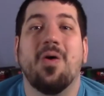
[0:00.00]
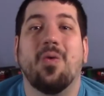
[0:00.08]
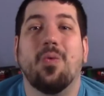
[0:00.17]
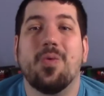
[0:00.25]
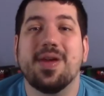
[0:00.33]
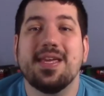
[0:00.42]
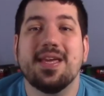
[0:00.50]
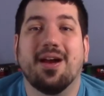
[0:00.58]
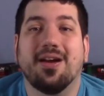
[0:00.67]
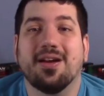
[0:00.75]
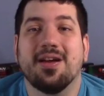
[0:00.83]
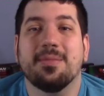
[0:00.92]
We
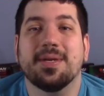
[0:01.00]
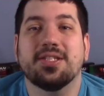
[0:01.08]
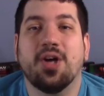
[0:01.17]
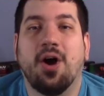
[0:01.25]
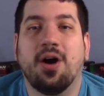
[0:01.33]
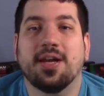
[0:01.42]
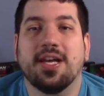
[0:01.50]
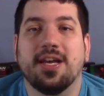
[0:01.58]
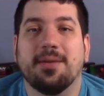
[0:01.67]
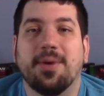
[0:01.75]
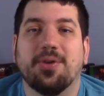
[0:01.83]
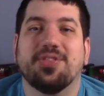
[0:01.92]
are going to be talking
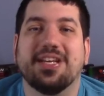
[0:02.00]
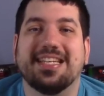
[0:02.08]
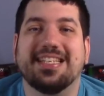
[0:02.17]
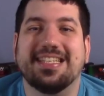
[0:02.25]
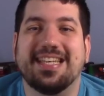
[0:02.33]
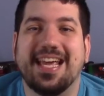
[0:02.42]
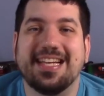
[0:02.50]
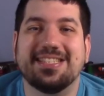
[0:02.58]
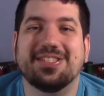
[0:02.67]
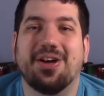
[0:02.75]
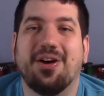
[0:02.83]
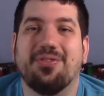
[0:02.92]
about the
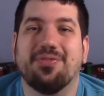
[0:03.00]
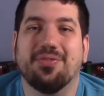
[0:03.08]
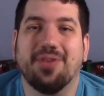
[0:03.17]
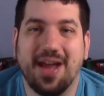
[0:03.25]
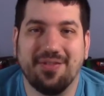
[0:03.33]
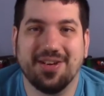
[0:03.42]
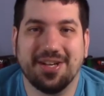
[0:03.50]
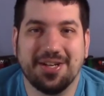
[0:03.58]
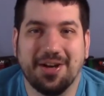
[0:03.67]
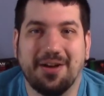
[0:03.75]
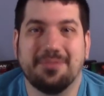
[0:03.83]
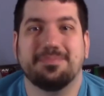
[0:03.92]
Gates of Ravnica.